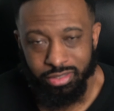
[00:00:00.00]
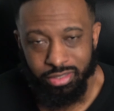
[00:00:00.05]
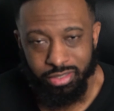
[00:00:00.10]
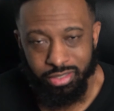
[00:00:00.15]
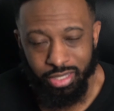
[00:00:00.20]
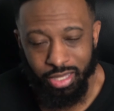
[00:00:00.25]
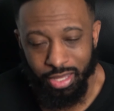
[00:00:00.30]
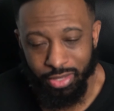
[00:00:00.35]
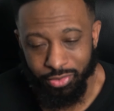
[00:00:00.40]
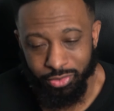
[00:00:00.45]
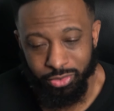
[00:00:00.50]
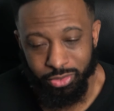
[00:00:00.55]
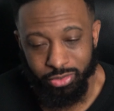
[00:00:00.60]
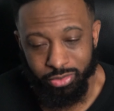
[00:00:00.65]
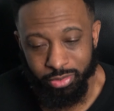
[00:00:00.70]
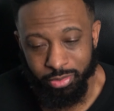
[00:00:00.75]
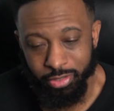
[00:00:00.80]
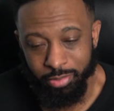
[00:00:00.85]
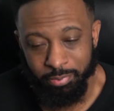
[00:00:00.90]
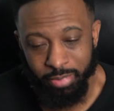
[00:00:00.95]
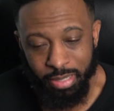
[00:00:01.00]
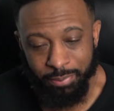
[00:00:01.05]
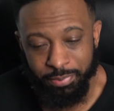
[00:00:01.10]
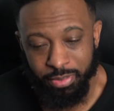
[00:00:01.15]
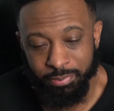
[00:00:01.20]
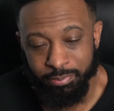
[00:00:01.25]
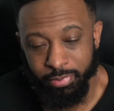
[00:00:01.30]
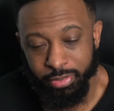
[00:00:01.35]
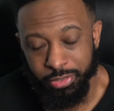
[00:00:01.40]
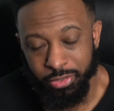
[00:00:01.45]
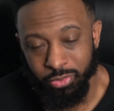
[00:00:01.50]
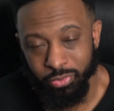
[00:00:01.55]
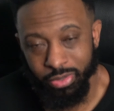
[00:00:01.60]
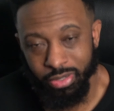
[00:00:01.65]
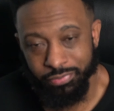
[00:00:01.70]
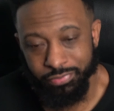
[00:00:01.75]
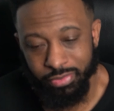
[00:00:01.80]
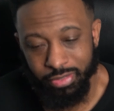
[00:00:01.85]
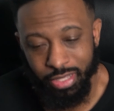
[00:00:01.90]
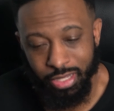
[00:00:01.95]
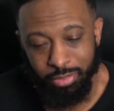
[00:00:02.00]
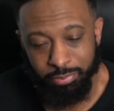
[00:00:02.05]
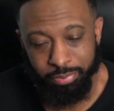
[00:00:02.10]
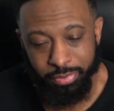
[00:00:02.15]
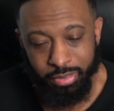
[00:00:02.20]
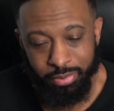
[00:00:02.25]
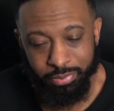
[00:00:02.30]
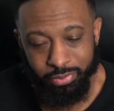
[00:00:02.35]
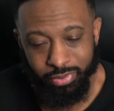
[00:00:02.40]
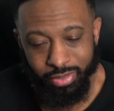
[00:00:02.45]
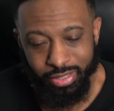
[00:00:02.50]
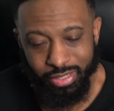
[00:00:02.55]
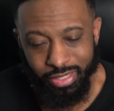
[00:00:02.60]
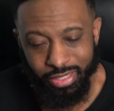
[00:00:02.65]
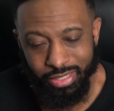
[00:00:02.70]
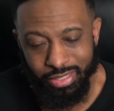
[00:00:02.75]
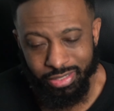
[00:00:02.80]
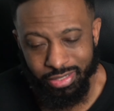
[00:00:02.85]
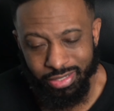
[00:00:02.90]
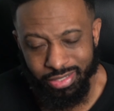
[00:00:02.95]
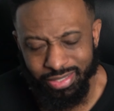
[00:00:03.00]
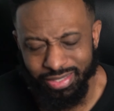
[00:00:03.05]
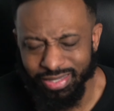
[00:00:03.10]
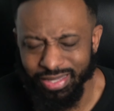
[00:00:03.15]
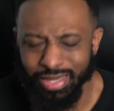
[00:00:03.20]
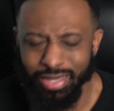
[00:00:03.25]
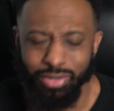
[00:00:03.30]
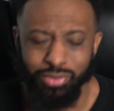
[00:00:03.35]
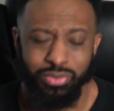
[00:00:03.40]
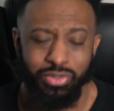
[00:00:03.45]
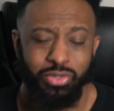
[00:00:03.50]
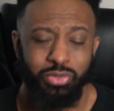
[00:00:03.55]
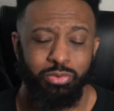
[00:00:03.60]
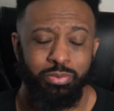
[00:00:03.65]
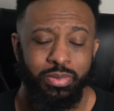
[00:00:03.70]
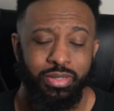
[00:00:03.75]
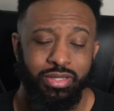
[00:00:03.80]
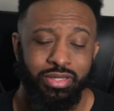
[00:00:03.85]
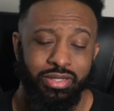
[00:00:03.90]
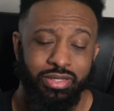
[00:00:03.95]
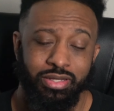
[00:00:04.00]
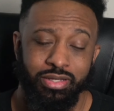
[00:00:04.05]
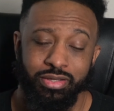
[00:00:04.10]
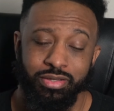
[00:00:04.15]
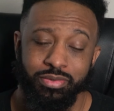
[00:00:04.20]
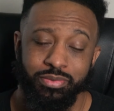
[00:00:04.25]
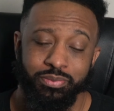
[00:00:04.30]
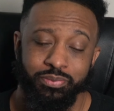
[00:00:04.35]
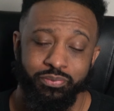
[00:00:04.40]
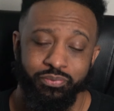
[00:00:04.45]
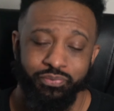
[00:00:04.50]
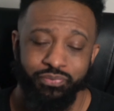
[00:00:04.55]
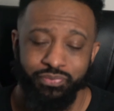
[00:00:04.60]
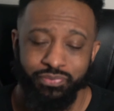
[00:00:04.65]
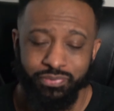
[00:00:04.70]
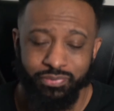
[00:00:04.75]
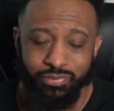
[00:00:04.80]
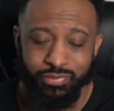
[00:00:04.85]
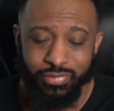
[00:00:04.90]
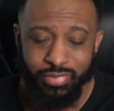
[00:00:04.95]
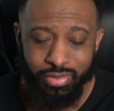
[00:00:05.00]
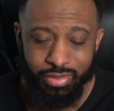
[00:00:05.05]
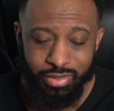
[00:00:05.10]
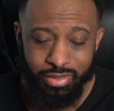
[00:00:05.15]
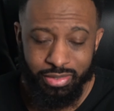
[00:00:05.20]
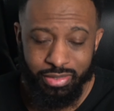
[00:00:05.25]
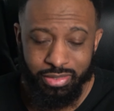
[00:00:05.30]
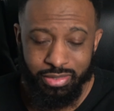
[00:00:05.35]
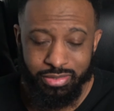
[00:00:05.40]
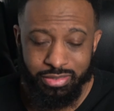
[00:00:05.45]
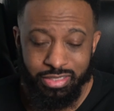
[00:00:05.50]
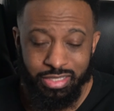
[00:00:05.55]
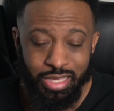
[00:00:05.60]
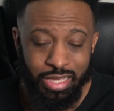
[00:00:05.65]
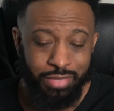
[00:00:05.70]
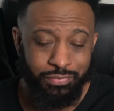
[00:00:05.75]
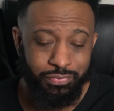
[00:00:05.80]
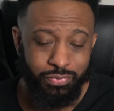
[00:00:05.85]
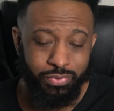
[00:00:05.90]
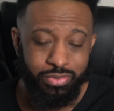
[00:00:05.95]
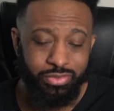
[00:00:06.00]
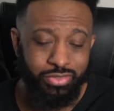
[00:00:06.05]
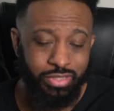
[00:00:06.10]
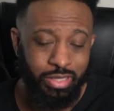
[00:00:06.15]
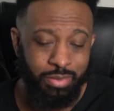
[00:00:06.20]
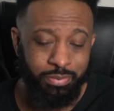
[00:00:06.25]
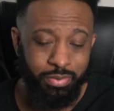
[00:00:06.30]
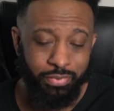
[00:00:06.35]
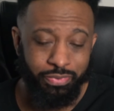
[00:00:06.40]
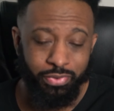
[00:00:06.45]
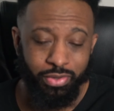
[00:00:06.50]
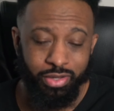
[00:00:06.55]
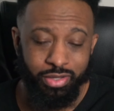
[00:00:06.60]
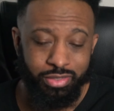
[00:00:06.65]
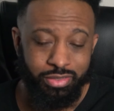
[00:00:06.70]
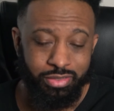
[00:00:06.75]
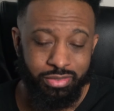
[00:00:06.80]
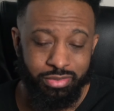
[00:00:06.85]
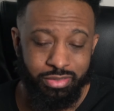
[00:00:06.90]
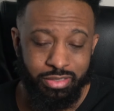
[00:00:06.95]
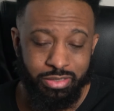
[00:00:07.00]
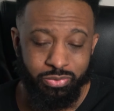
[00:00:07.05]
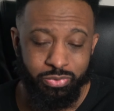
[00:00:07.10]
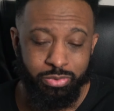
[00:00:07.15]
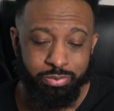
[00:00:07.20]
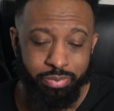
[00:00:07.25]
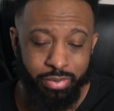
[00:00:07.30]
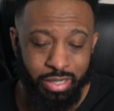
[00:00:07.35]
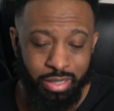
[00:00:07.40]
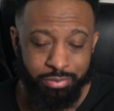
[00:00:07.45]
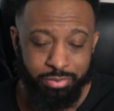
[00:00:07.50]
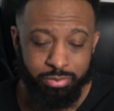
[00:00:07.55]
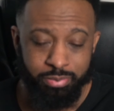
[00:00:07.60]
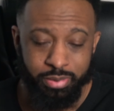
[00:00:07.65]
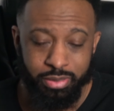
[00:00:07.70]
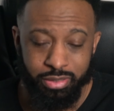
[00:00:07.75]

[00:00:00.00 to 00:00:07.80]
I don't know. It might be a money grab for a lot of people, and, and I don't know, man. And T.I., for example, I thought he would probably